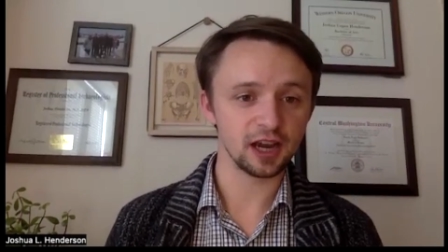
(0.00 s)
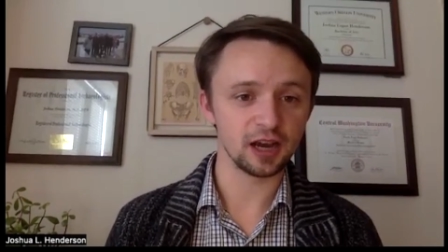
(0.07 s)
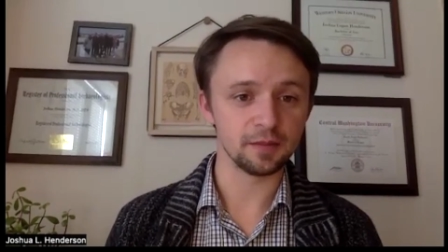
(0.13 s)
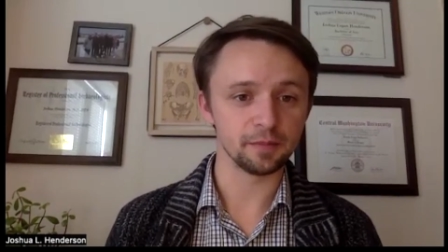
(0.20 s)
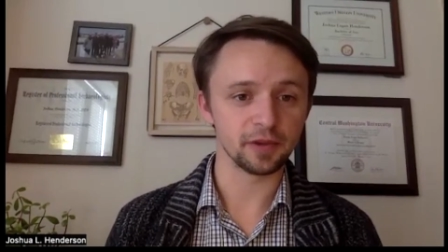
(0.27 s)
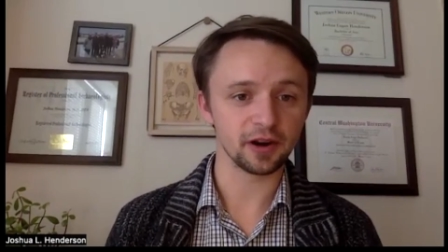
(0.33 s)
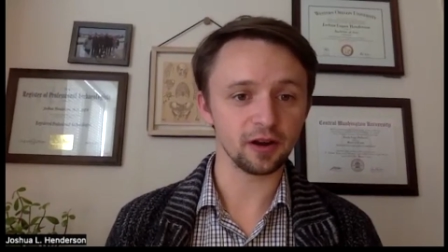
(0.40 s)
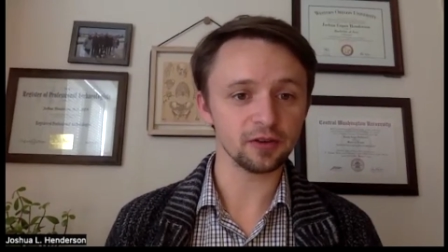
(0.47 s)

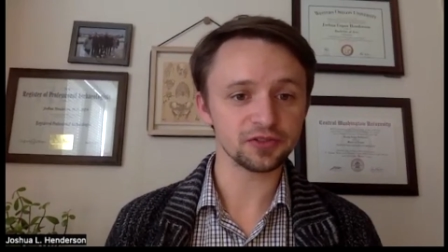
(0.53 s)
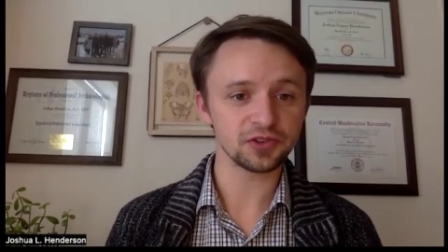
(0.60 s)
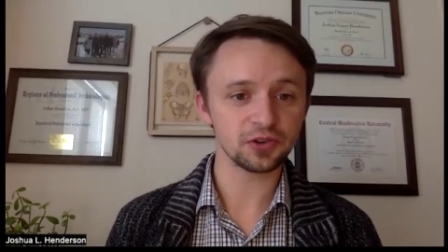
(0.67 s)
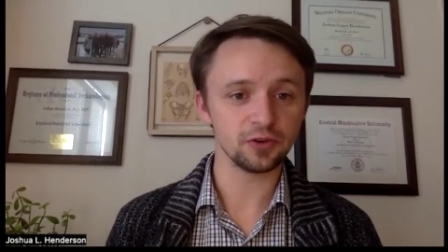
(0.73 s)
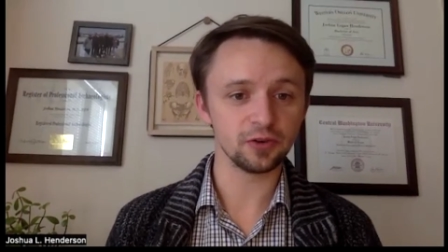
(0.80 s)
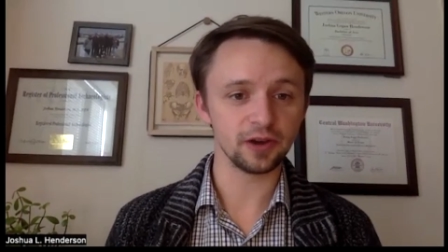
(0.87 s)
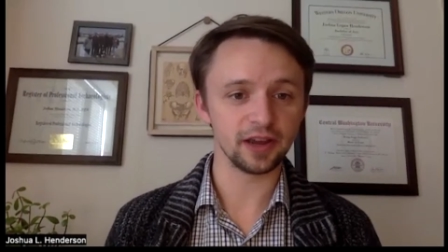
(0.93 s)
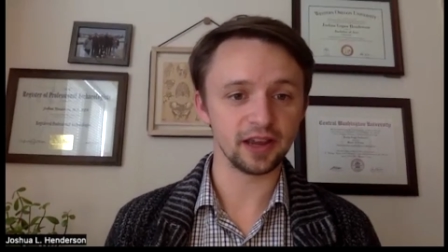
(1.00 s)
um, but
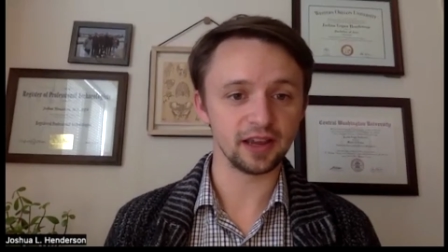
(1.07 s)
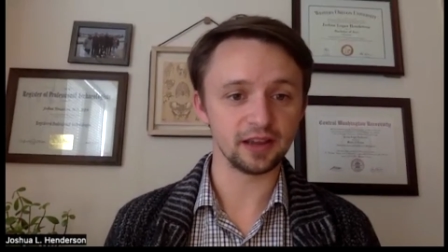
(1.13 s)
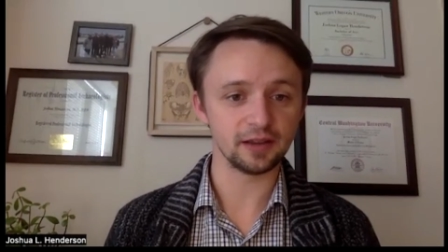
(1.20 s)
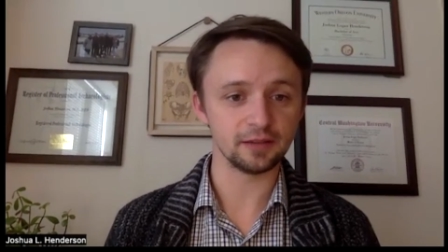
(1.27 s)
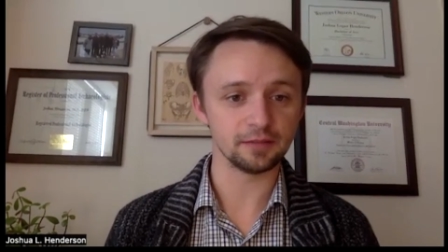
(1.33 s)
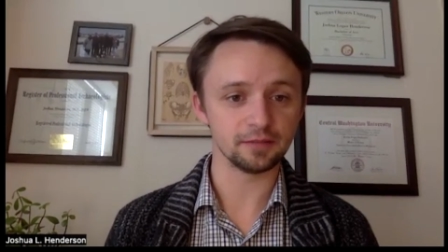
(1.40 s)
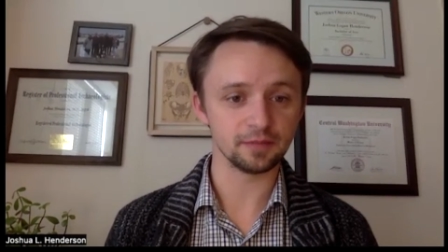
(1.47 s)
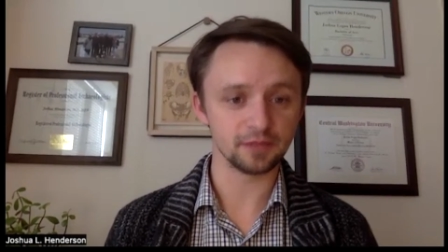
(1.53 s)
also
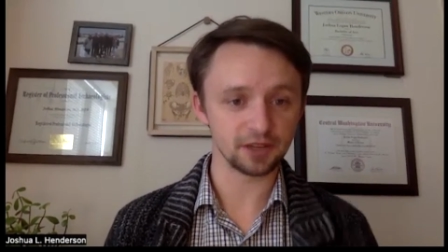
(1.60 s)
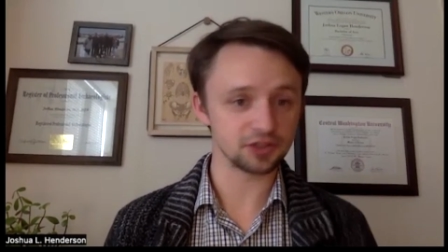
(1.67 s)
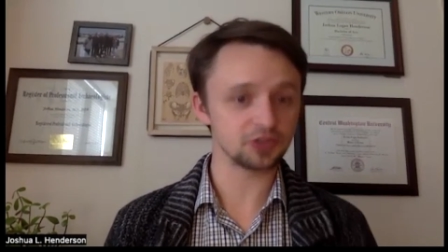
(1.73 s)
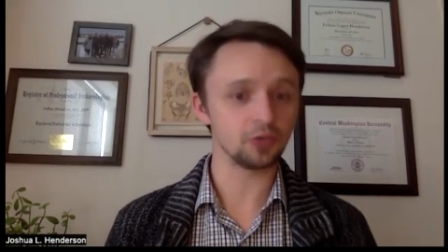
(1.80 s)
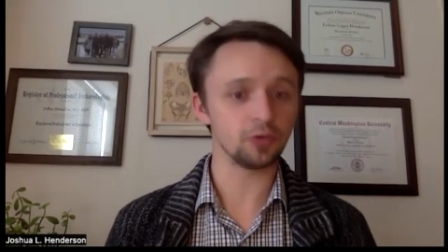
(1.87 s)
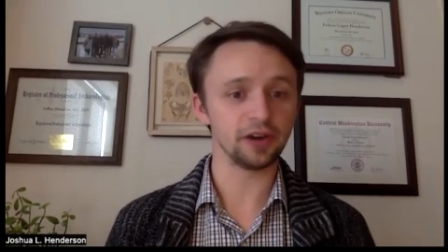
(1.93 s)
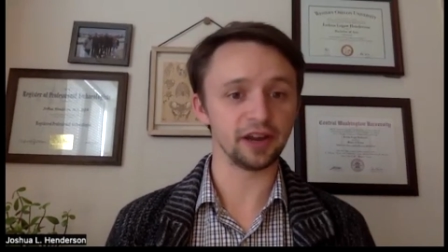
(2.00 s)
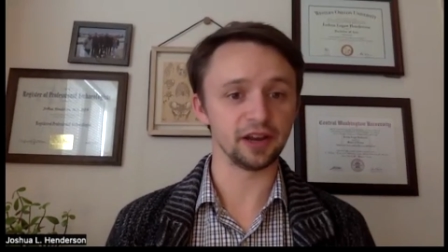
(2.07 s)
a
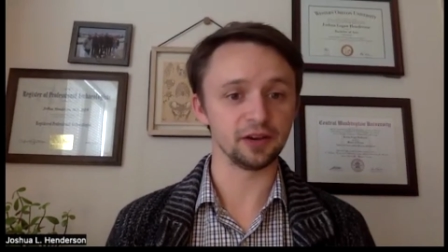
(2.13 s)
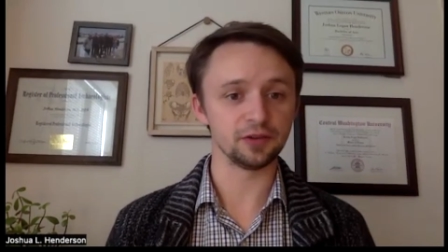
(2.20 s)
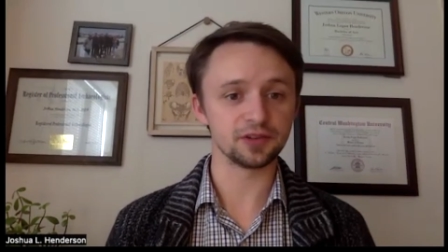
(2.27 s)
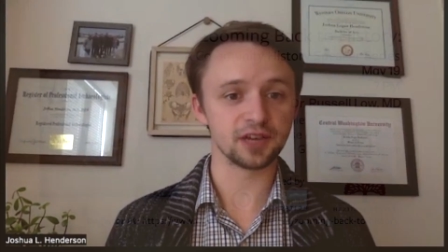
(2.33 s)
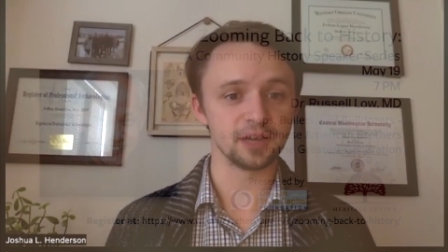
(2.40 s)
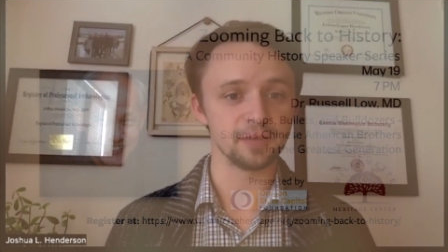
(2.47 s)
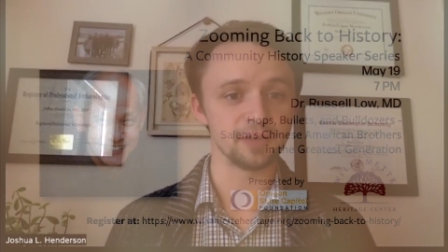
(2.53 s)
historian who's going to be